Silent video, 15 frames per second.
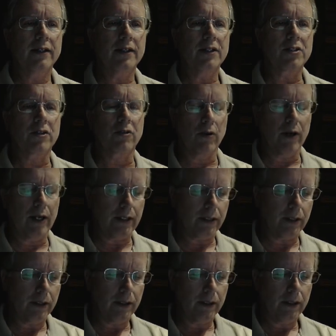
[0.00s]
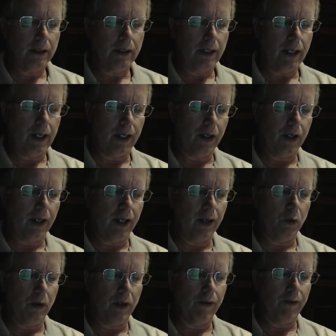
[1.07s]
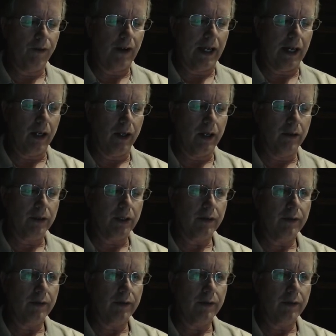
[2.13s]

is great. And one final note